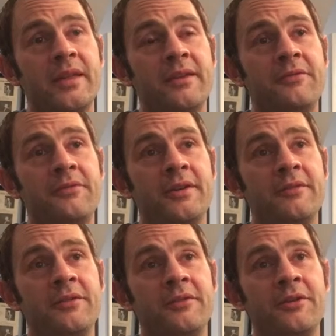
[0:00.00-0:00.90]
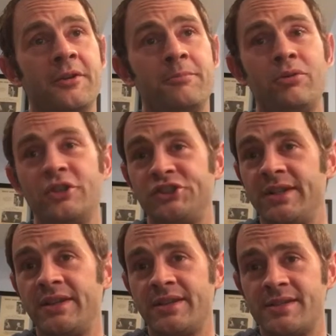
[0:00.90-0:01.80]
if you're
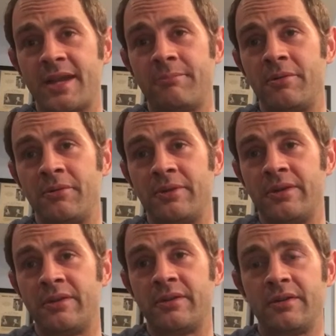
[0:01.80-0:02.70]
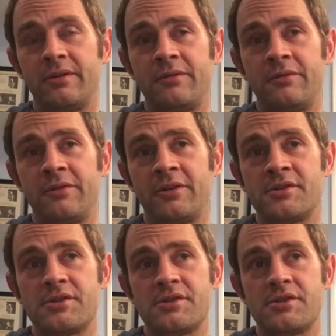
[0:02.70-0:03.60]
pushing the tempo in the
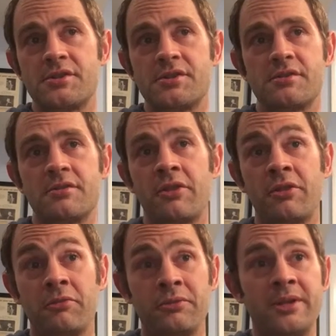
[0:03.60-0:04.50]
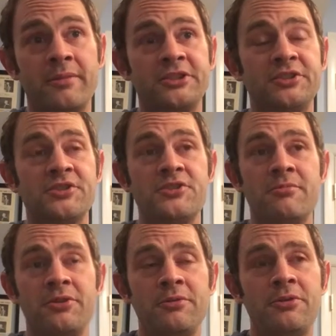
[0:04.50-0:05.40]
first 3 measures,
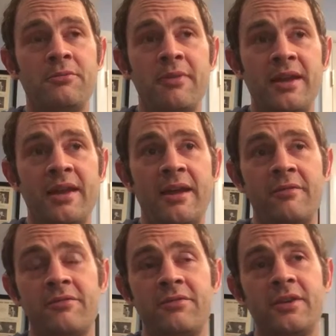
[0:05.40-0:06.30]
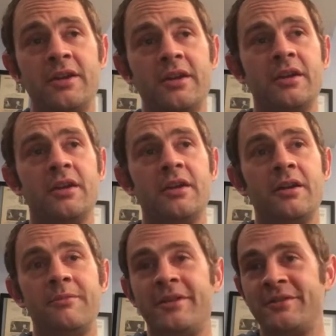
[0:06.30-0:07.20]
you may have
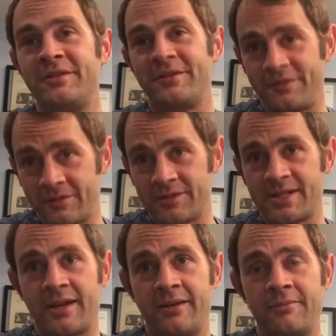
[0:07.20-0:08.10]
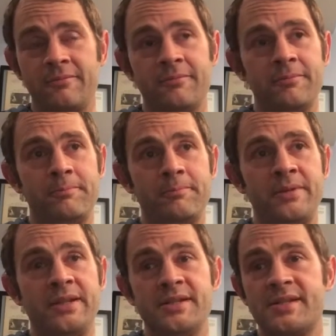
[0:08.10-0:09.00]
a bit of a difficult time
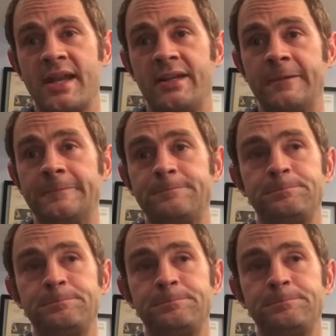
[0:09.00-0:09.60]
being steady.